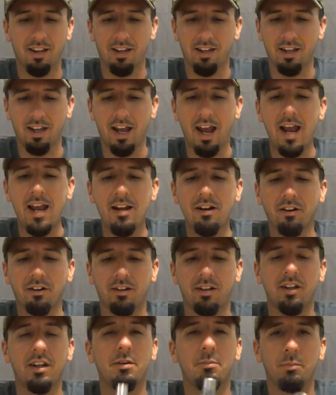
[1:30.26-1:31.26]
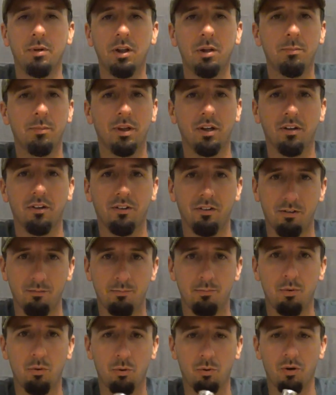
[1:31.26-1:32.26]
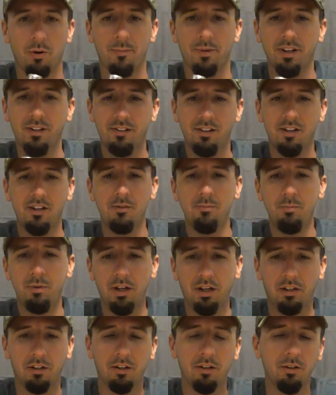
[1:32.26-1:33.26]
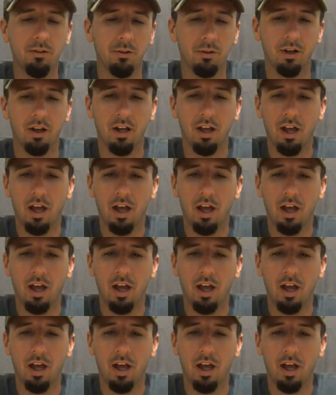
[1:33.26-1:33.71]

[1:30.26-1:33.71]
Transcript: 8 or 10 millimeters in bore. I mean, it's a big dude.